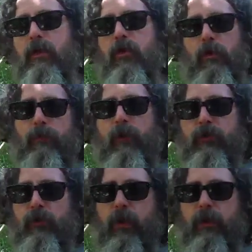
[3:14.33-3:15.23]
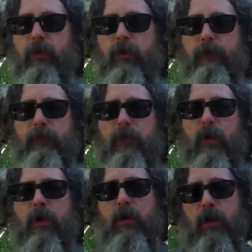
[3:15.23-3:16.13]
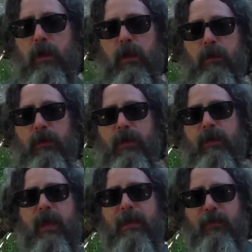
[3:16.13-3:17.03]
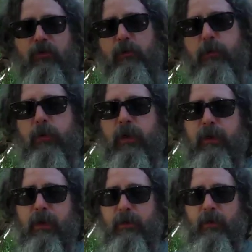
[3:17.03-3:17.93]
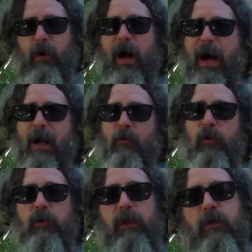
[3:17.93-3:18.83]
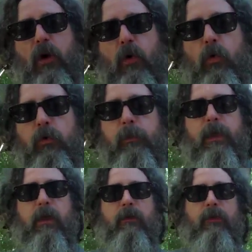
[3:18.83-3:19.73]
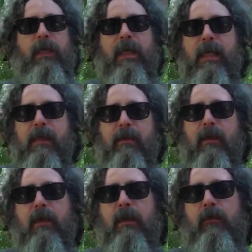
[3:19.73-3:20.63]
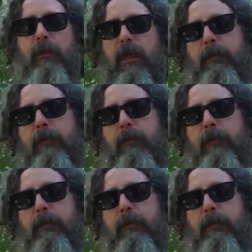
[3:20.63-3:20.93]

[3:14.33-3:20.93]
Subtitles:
in your refrigerator, the things that you put in there that are hot will get cold because the heat is